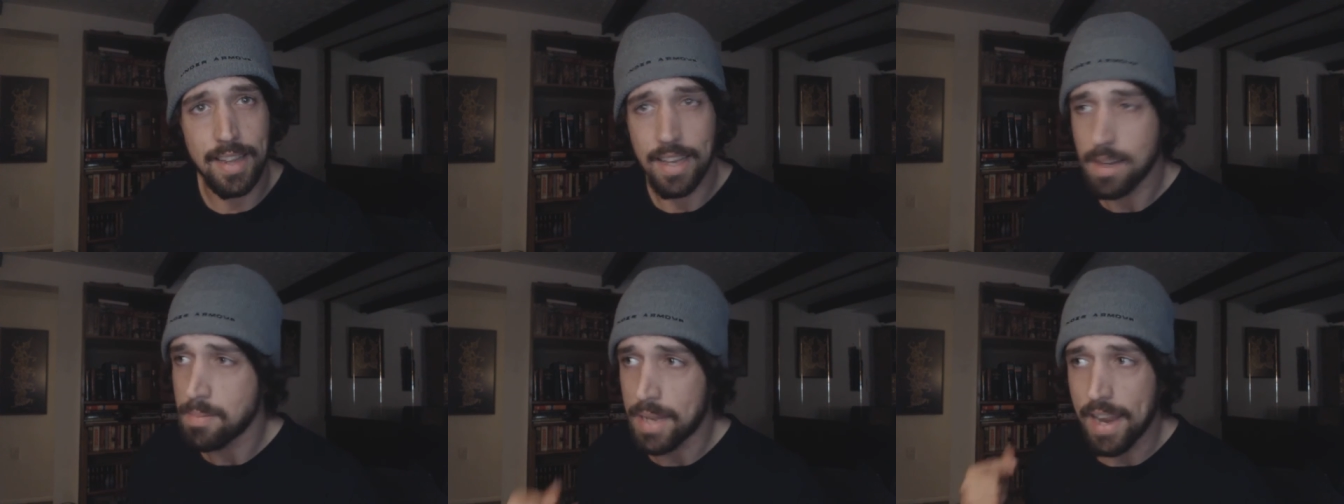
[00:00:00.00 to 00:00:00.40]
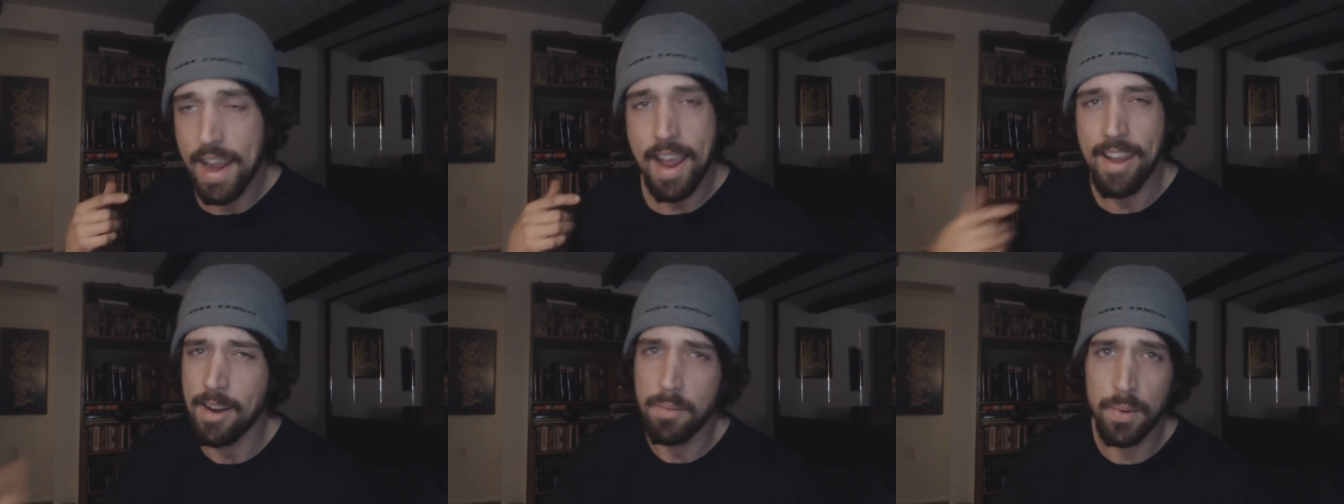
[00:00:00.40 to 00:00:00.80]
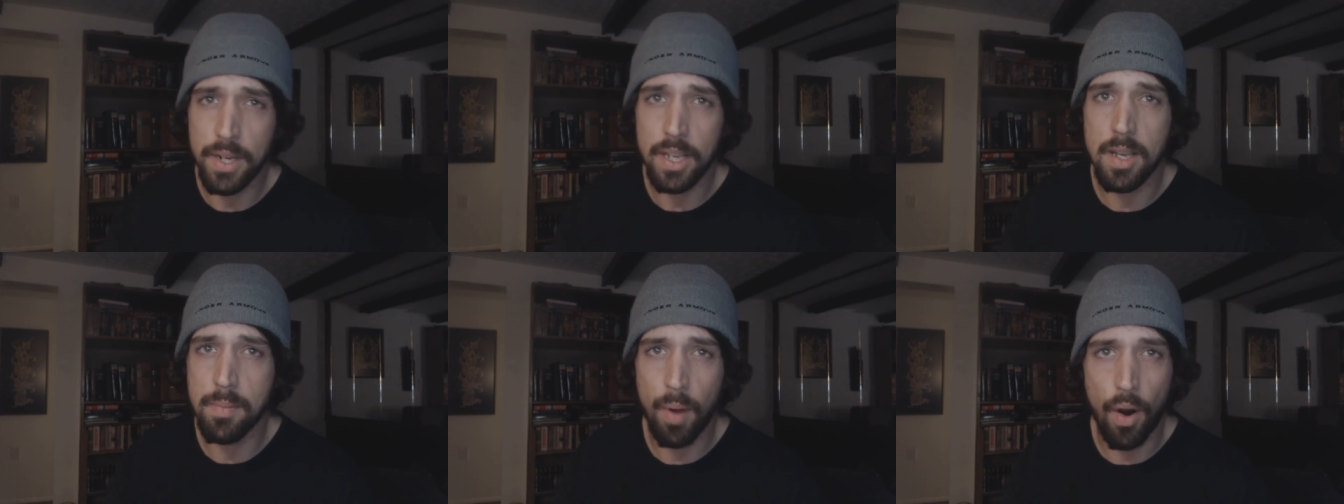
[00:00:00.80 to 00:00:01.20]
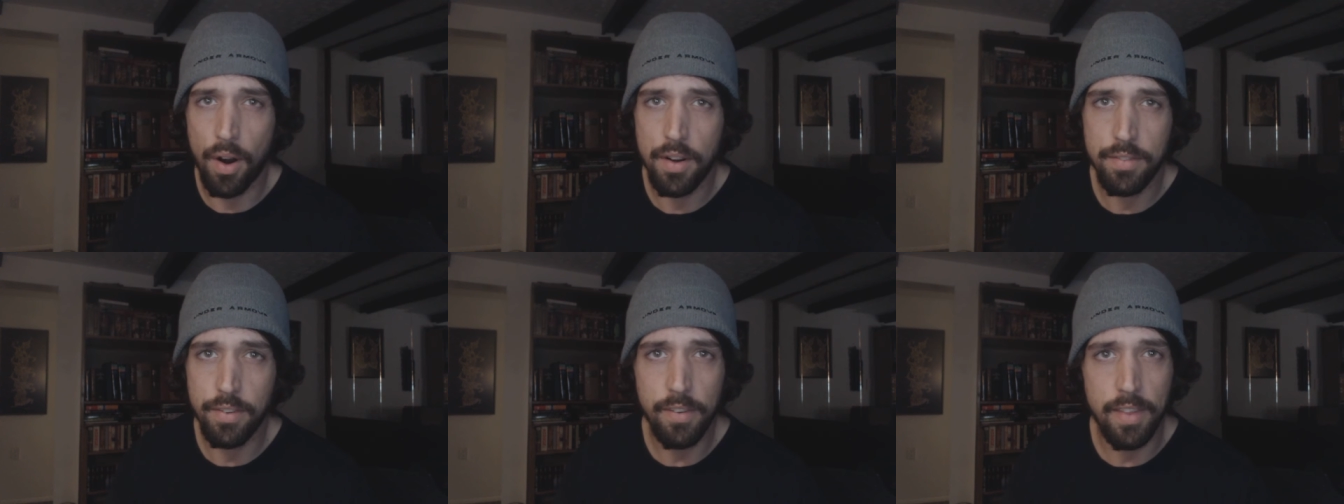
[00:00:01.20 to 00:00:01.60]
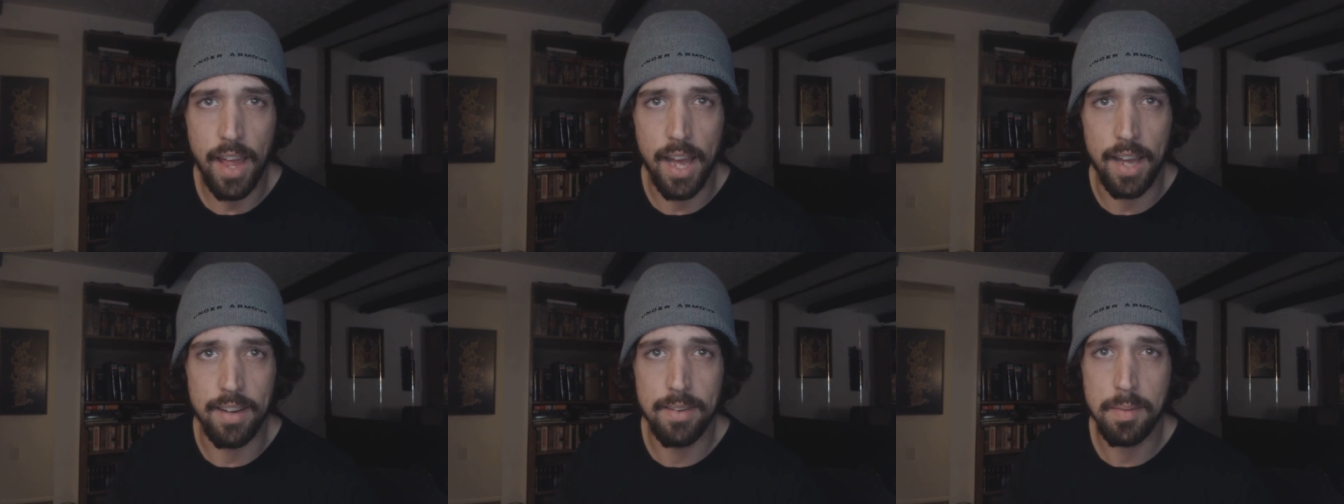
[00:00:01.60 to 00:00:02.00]
Right? They could be hammering him hard for
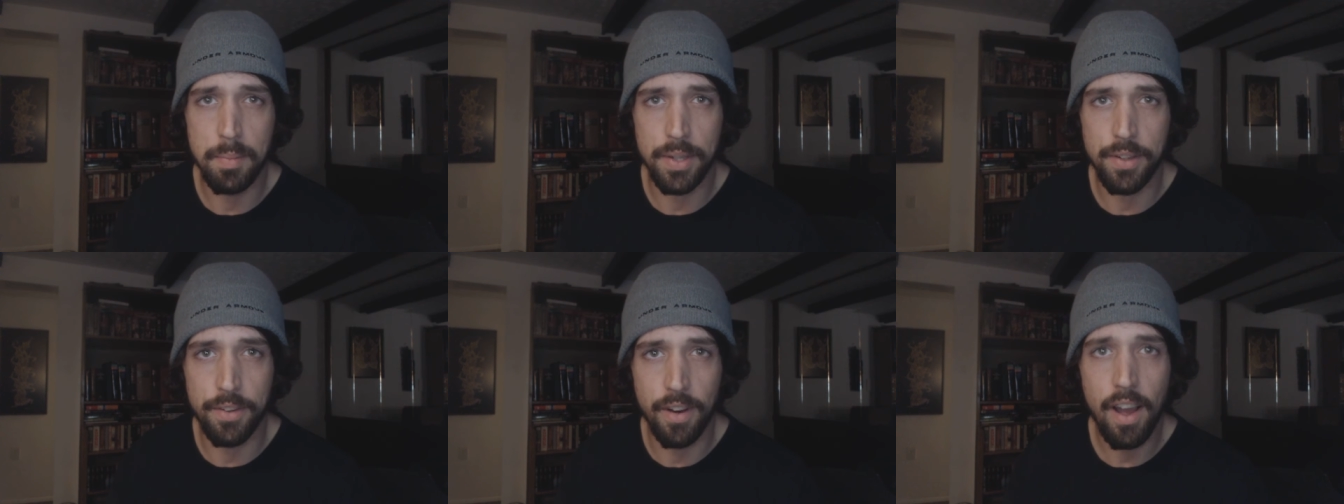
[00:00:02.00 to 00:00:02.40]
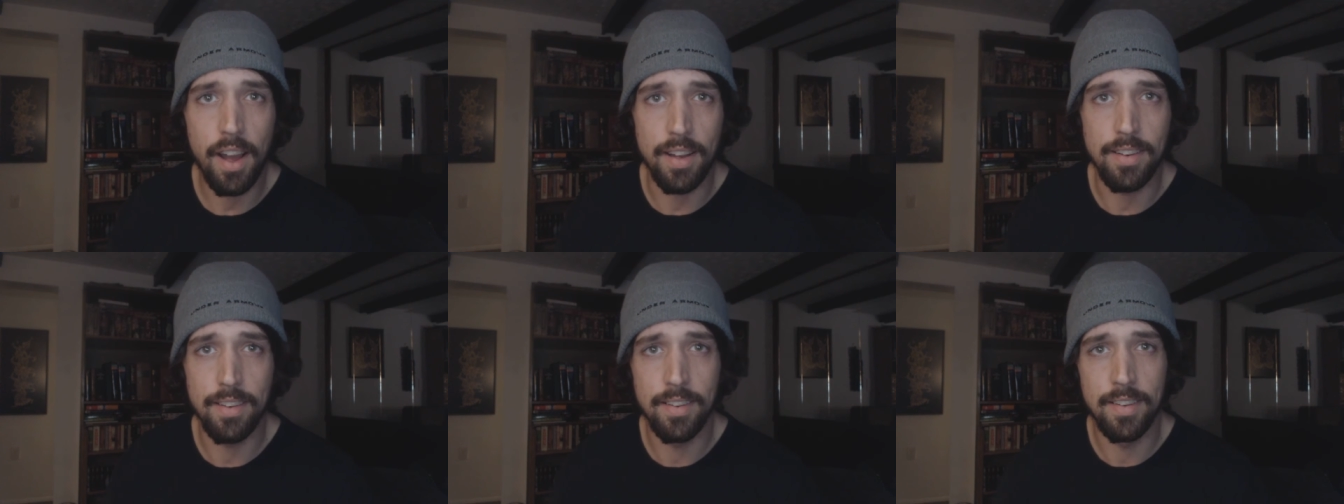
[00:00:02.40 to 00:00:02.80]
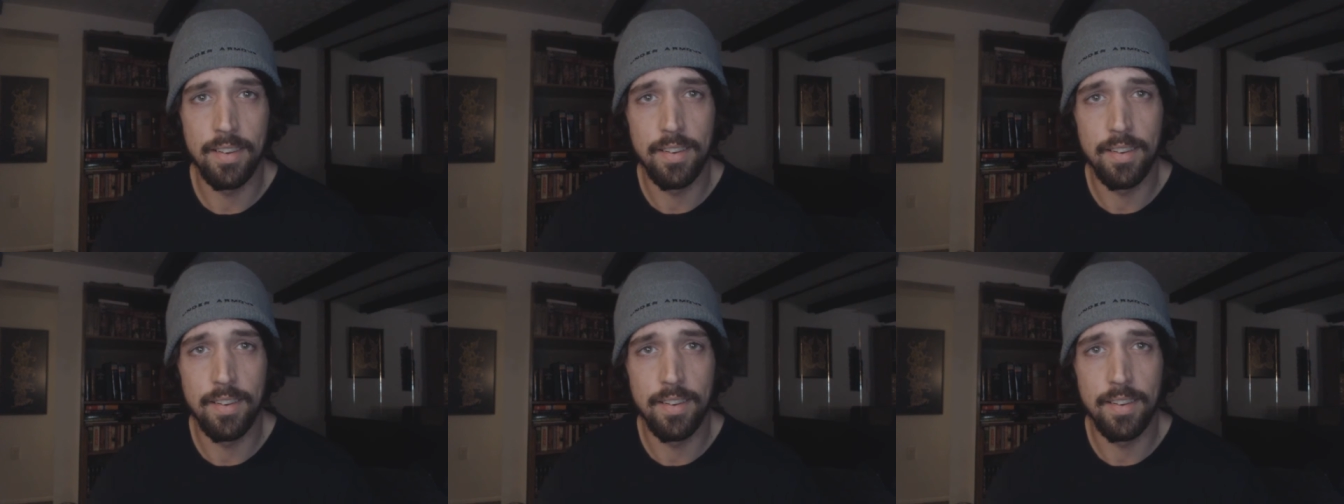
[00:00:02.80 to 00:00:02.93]
that, but they're not.